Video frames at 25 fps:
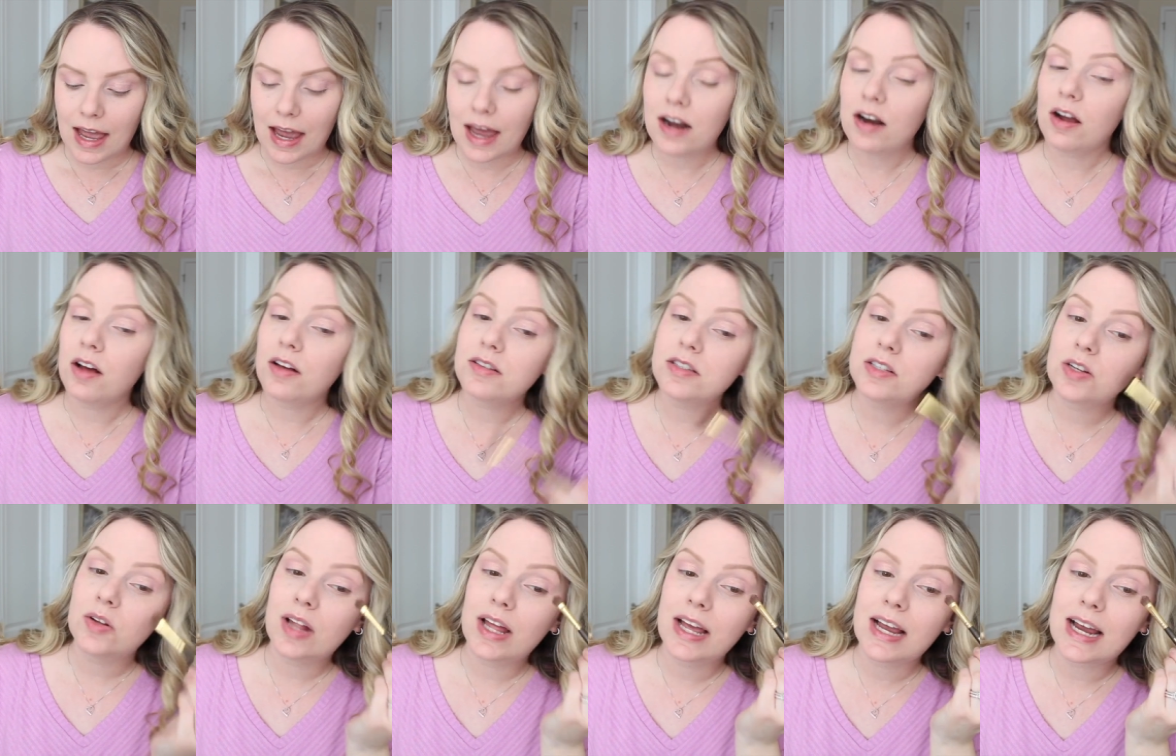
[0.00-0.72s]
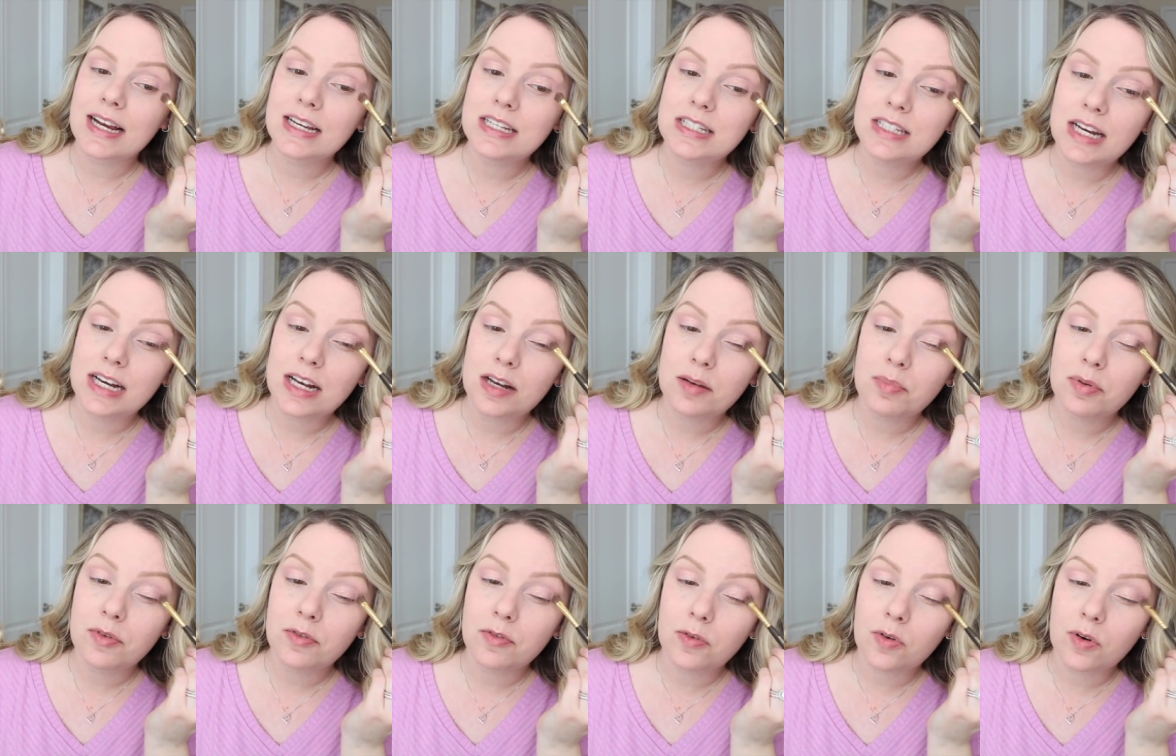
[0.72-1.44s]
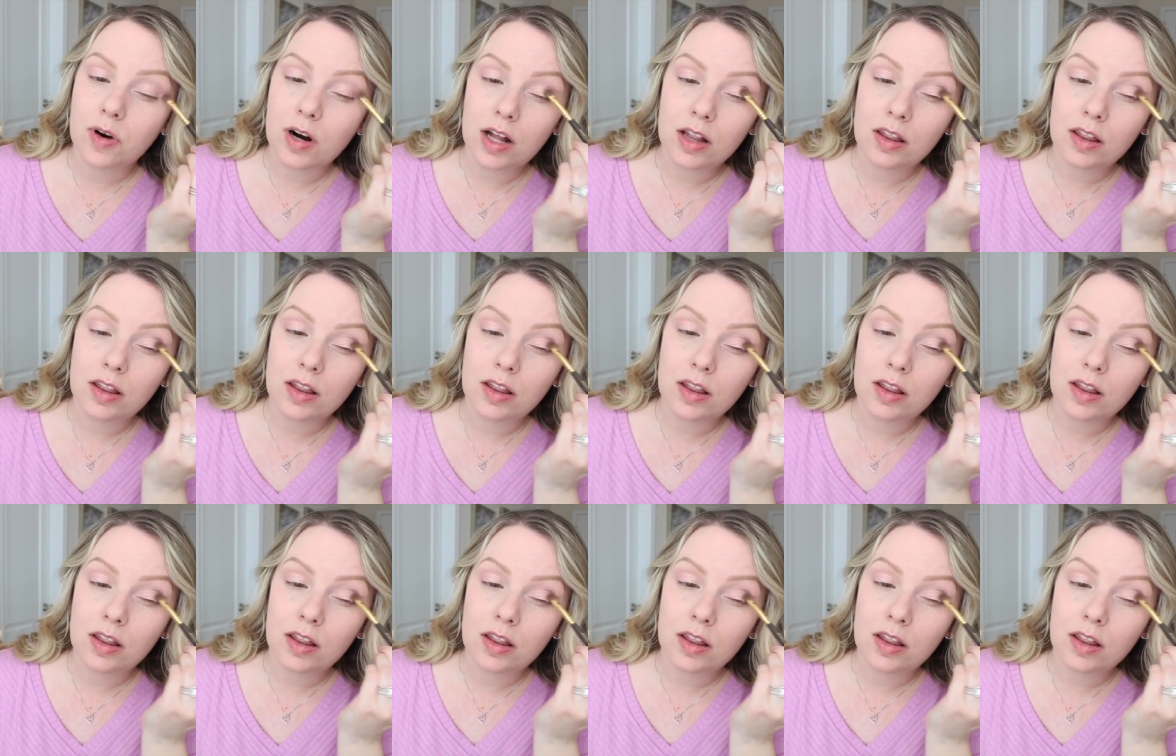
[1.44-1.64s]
And also, like I stated before,